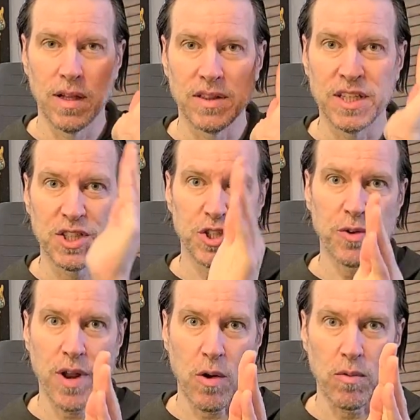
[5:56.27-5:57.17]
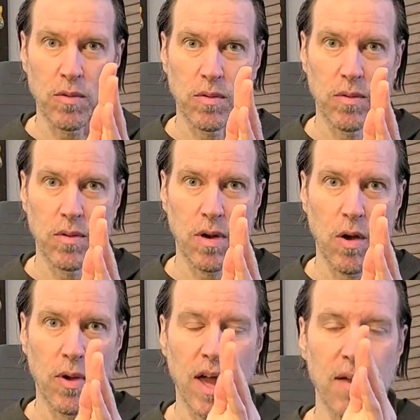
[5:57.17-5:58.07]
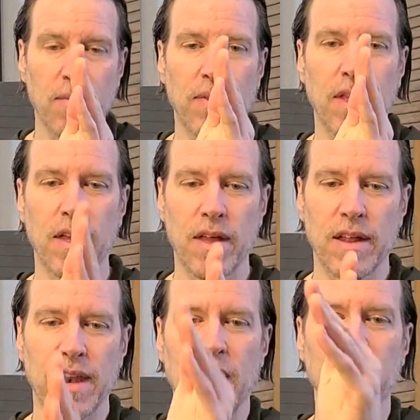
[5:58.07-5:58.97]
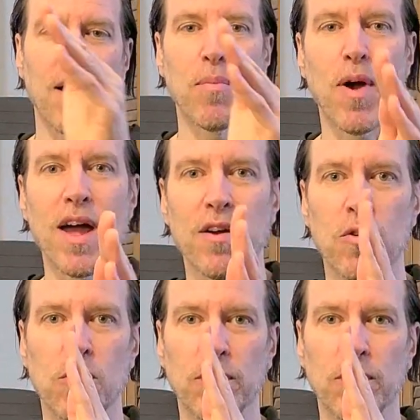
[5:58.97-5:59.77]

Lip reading: This is your note, okay? Now vibrato